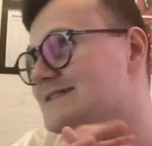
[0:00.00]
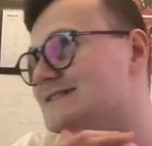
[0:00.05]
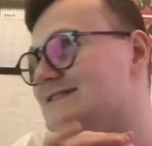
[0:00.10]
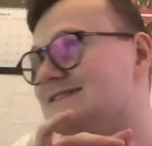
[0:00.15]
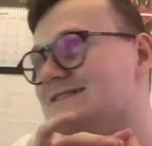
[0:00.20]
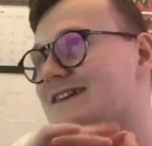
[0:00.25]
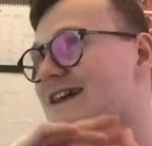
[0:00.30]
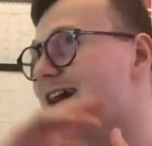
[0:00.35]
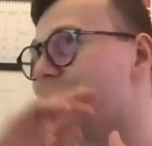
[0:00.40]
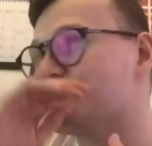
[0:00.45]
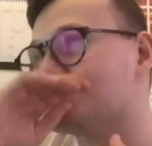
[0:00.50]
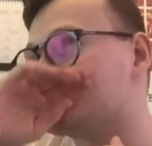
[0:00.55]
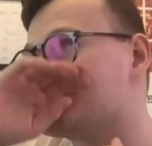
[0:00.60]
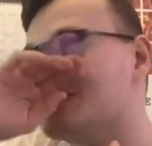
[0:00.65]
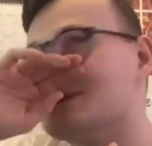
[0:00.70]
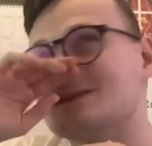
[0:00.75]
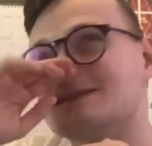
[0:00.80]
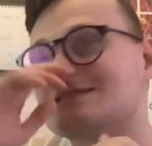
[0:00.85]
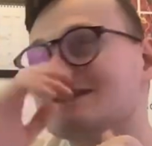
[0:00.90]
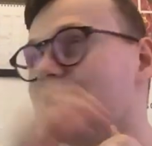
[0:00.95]
And yeah, I'm
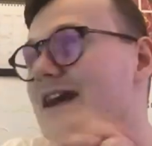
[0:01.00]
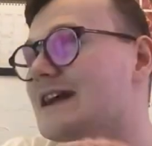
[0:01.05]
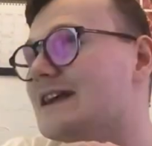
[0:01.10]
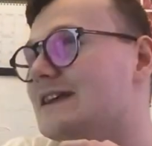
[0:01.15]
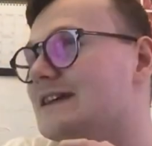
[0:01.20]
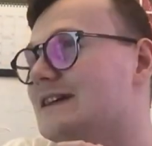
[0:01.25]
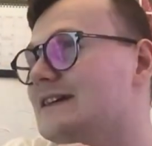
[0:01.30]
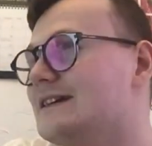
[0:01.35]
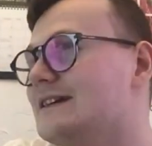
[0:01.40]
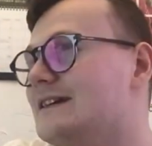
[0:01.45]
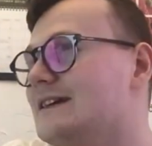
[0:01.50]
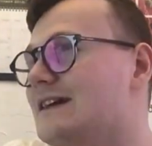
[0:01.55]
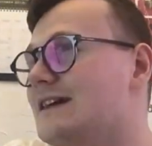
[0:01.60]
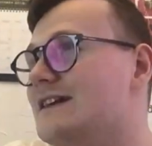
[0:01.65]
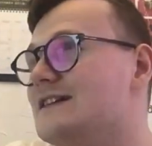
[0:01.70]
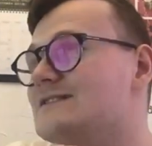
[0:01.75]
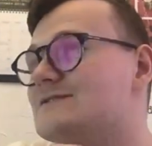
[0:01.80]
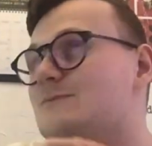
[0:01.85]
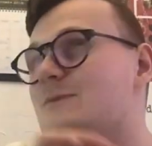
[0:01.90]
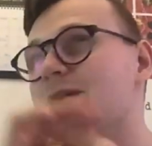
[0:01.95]
so excited.
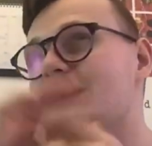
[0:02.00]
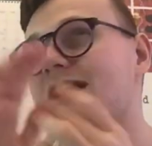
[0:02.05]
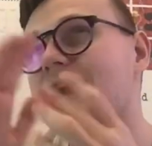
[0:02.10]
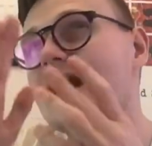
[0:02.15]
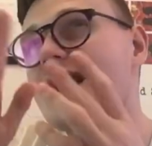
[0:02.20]
And it's weird,